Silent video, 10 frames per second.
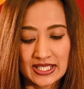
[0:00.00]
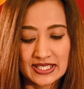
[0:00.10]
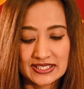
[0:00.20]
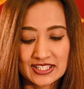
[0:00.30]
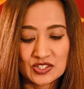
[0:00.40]

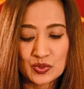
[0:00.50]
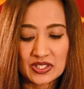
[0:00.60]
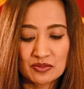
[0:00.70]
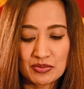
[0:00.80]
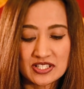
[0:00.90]
It is with
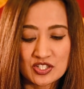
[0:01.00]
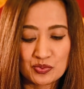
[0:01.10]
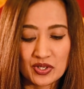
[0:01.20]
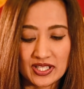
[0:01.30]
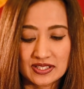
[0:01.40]
immense
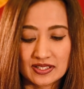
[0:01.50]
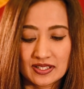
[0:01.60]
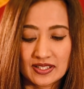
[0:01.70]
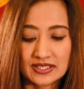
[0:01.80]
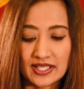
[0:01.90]
pride
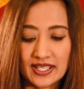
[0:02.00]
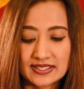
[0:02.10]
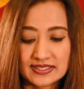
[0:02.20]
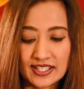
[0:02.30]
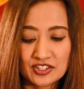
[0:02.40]
that I
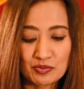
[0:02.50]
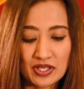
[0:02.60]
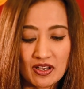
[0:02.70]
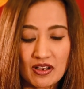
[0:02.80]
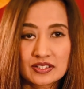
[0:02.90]
extend
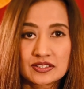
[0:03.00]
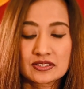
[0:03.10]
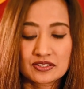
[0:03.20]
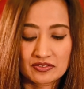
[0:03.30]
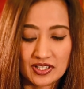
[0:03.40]
my
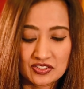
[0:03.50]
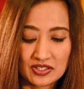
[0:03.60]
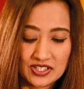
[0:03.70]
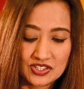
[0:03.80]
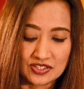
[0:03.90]
heartiest
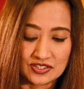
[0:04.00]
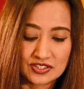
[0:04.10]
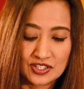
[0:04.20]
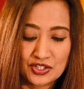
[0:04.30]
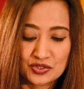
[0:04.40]

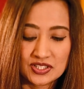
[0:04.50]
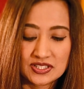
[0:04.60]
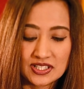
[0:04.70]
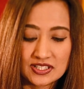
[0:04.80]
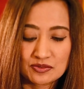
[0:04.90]
congratulations to the
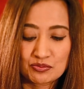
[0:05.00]
6